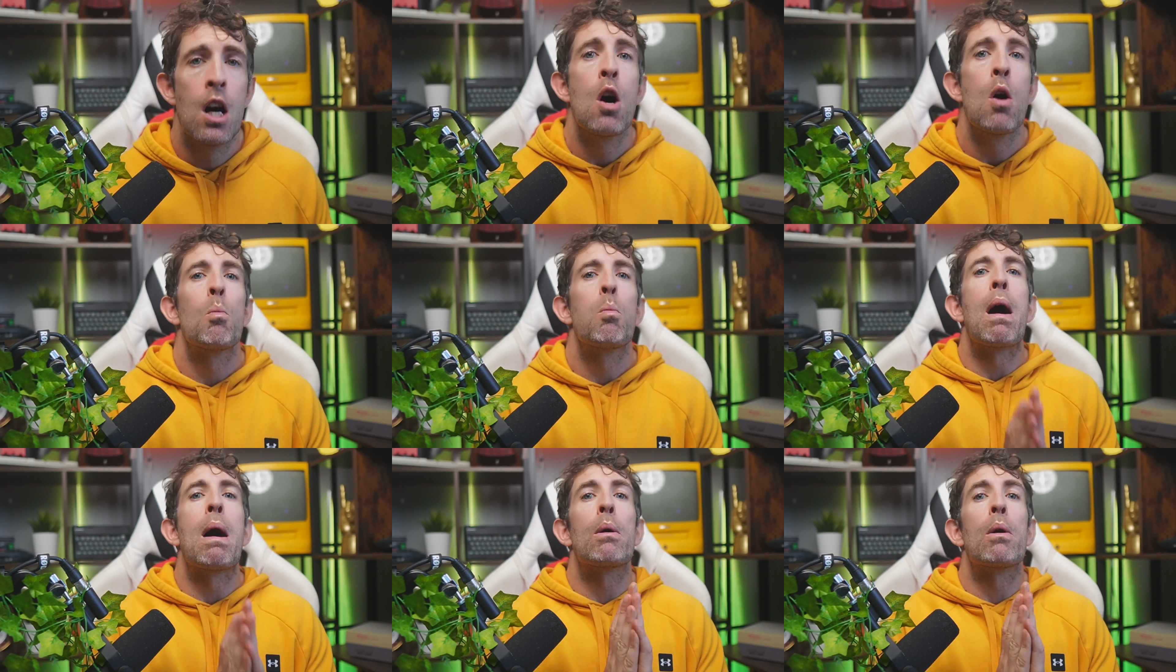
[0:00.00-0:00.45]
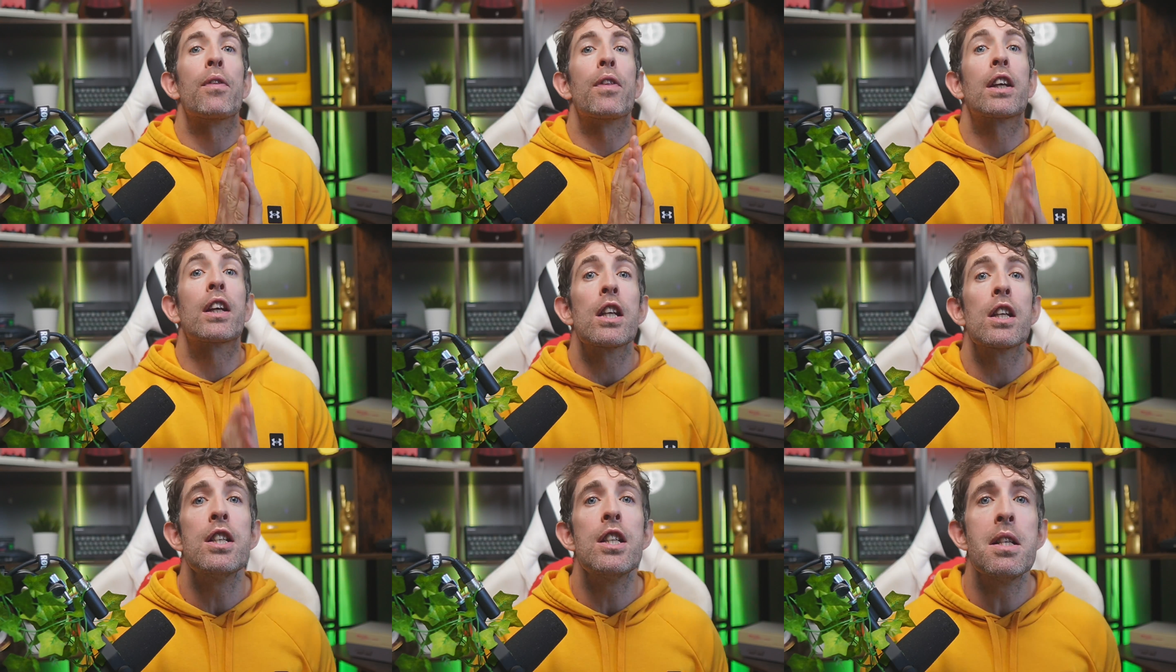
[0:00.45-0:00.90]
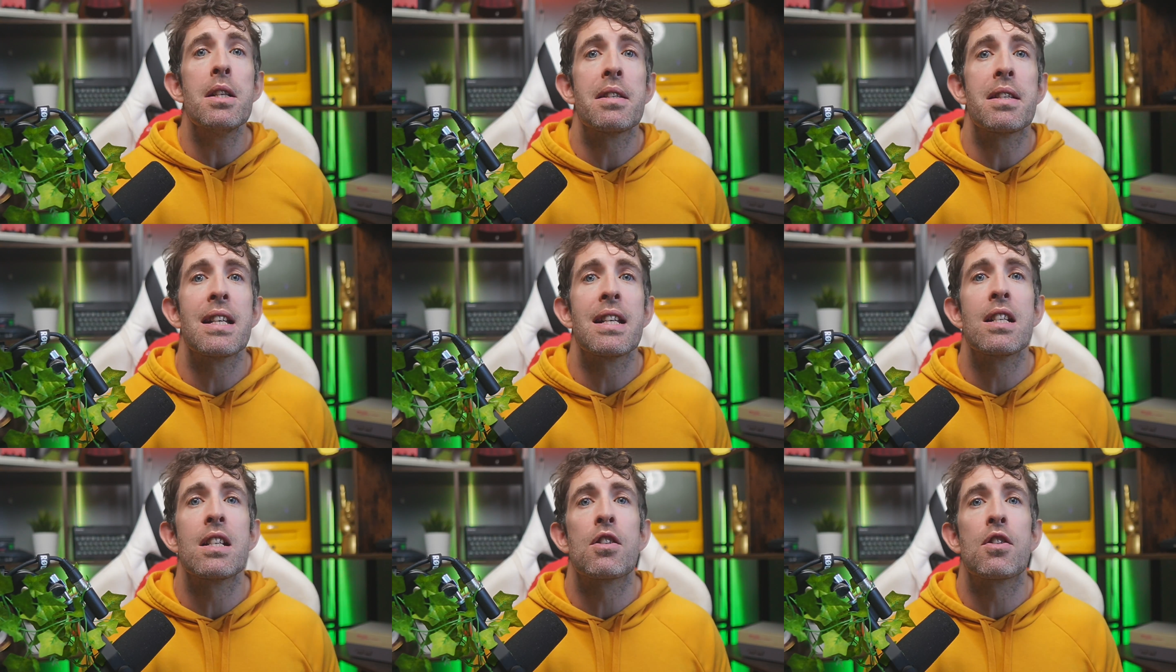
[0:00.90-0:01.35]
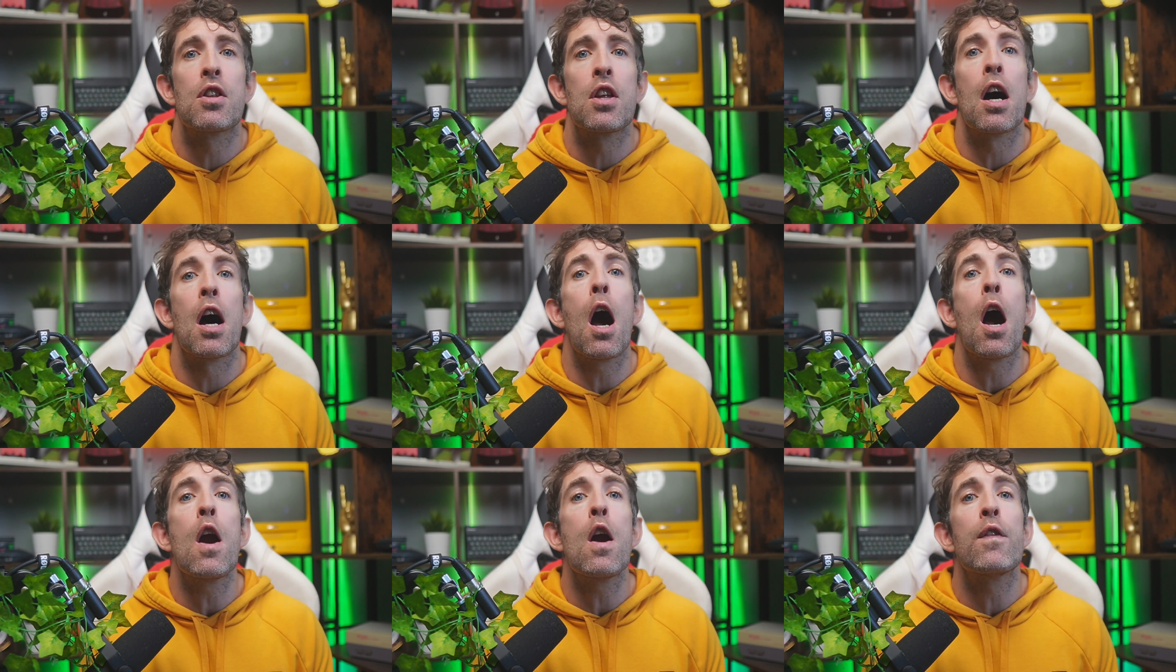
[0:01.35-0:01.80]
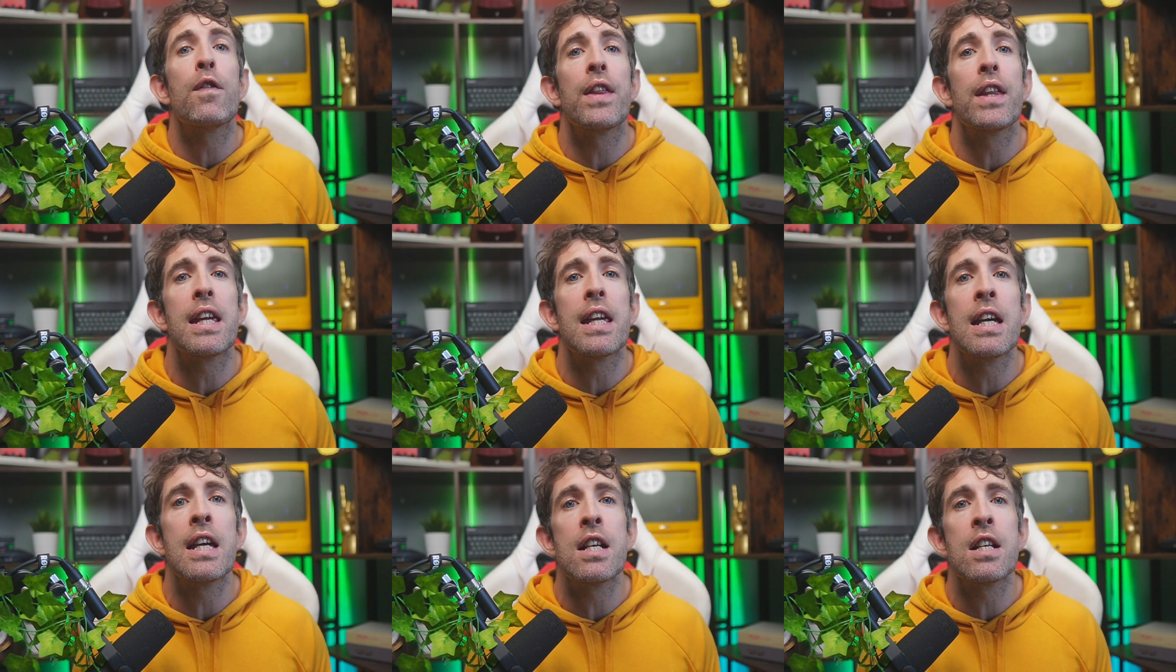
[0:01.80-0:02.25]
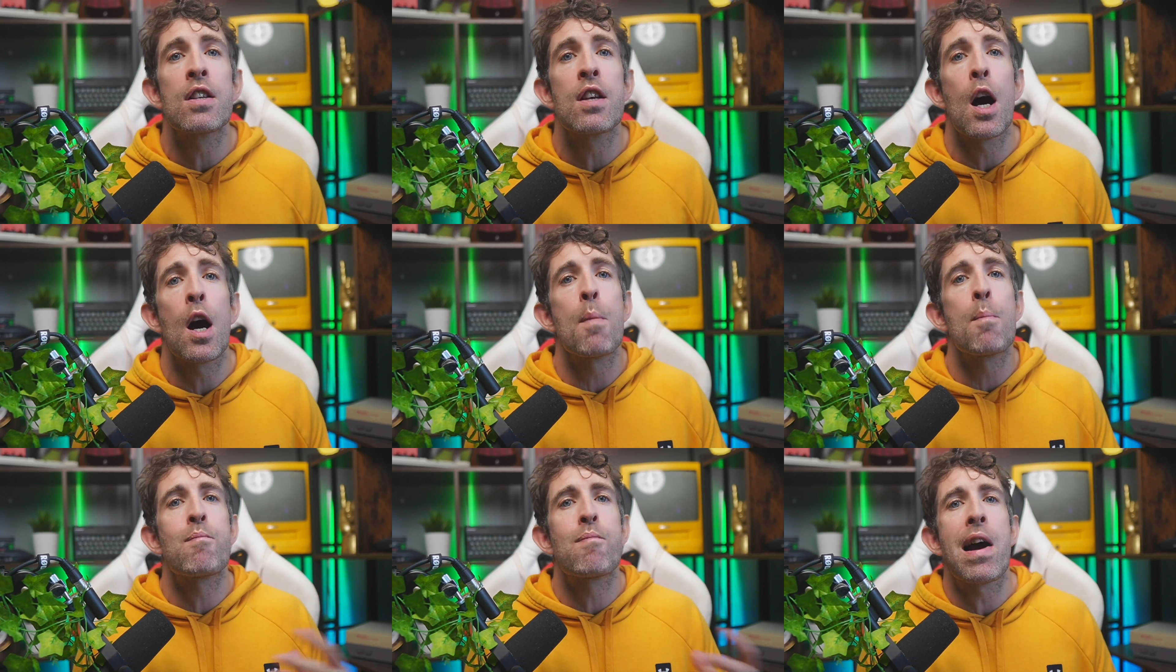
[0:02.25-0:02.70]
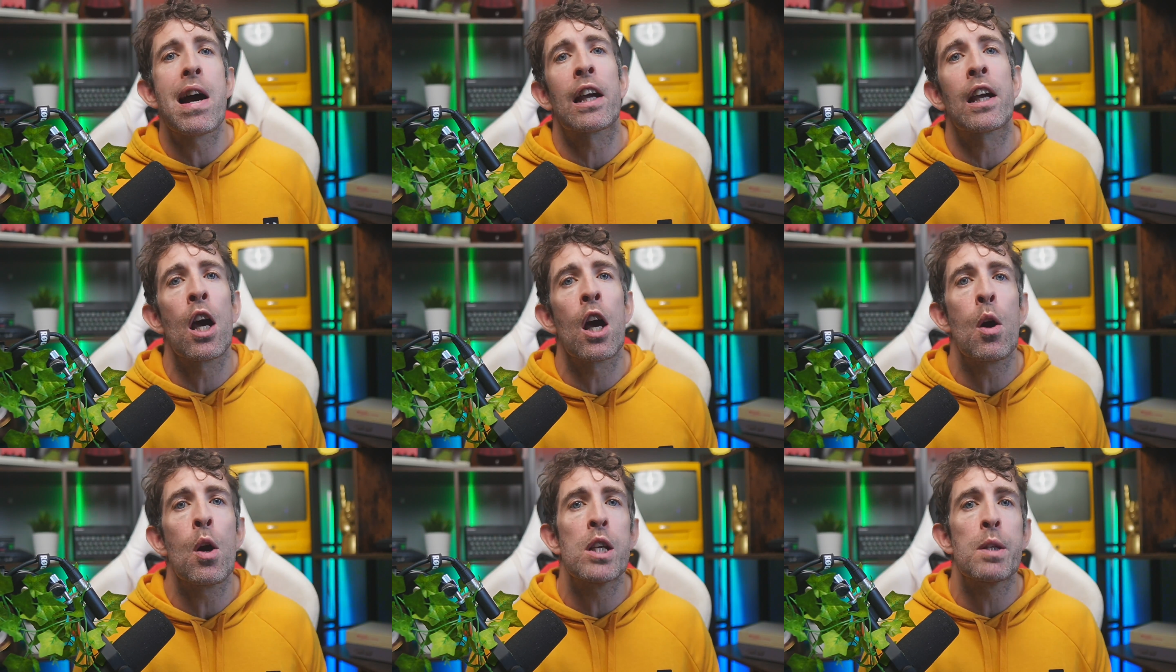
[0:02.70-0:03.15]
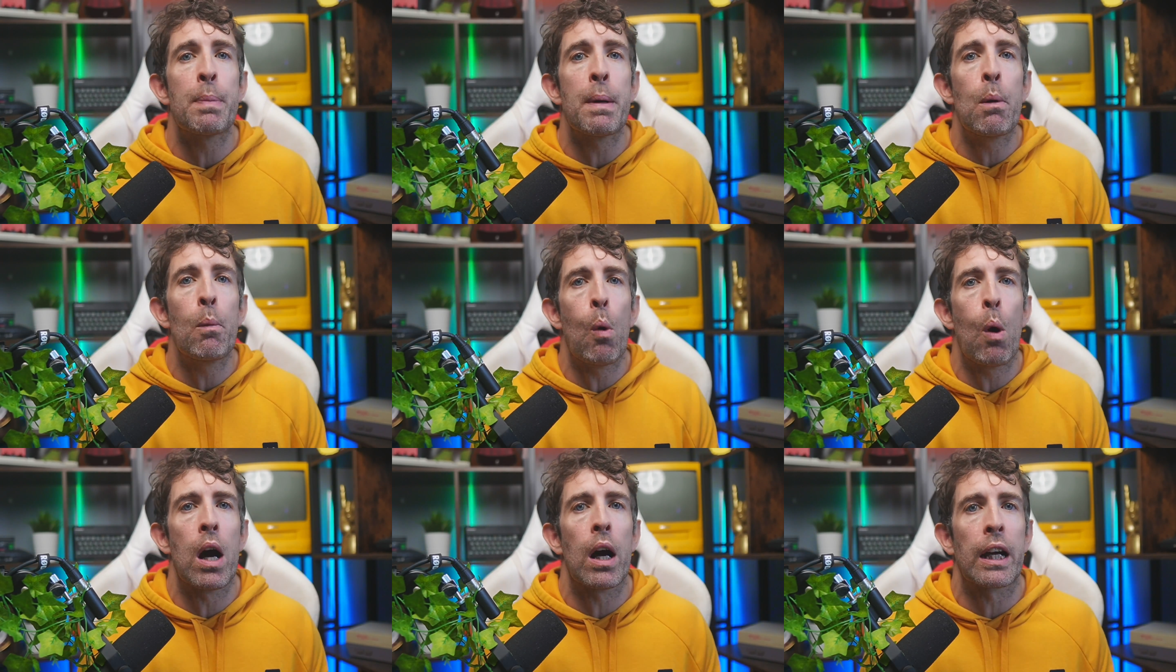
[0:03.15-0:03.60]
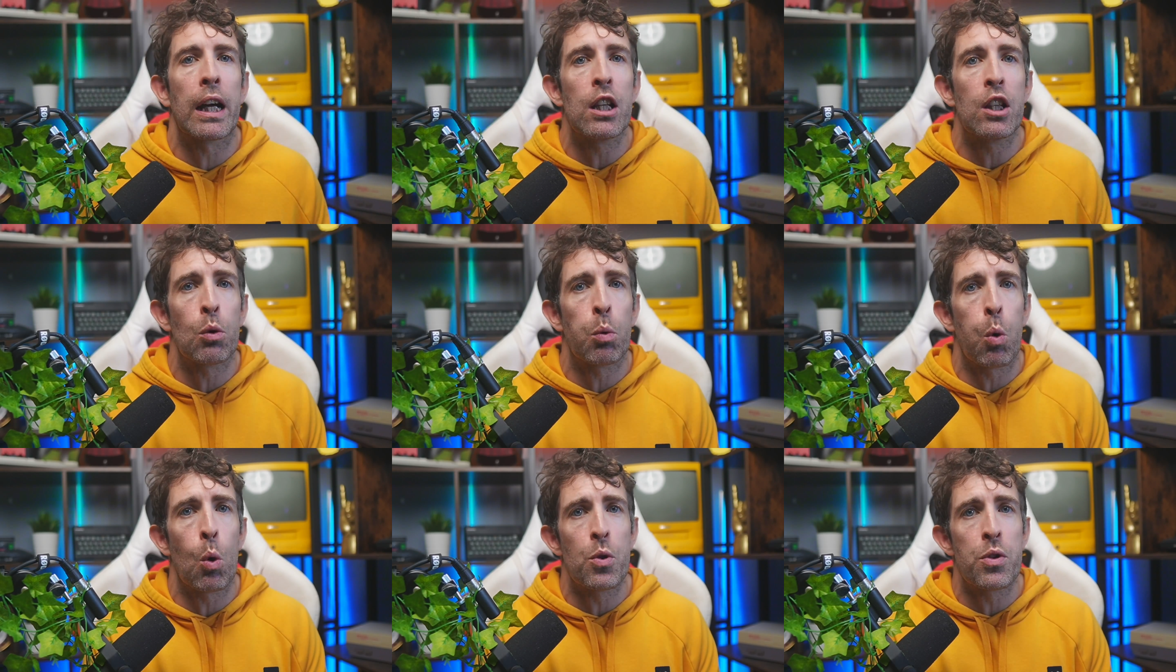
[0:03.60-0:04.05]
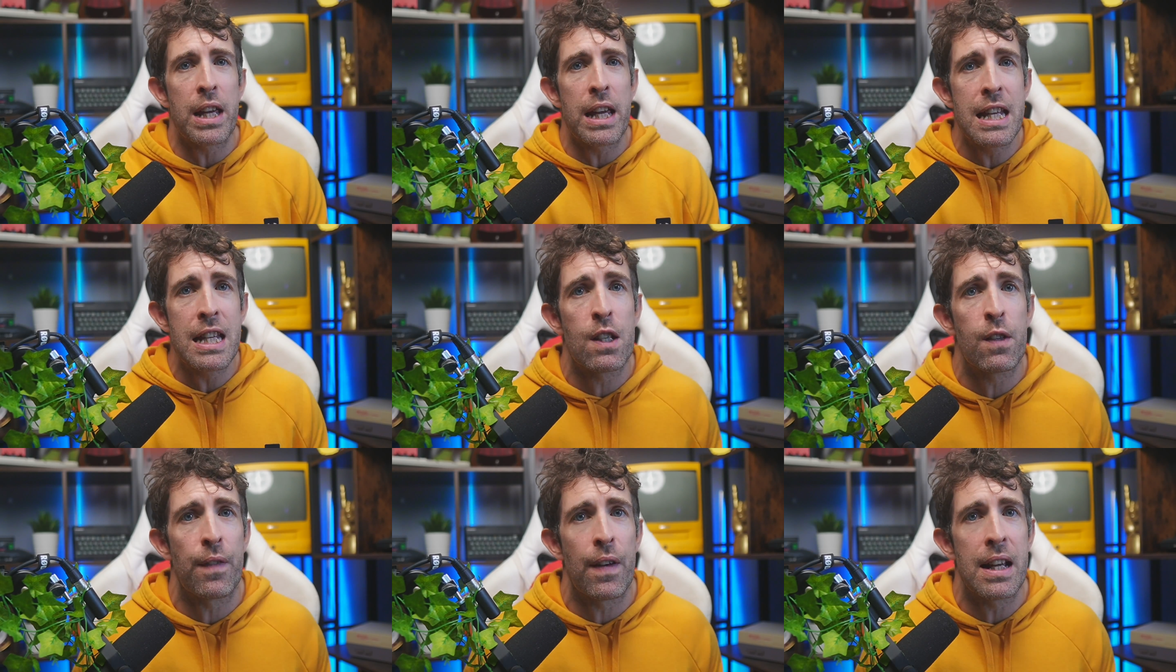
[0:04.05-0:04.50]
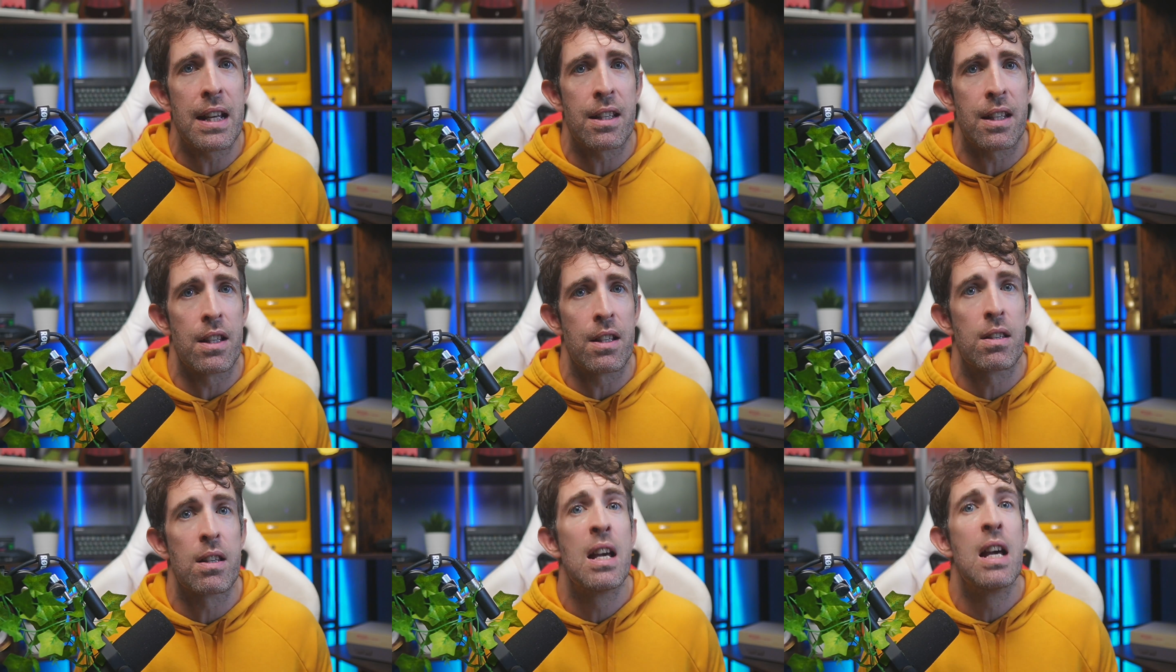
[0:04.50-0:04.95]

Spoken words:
Well, the good news is that over the years, Umbraco has been working towards interfaces.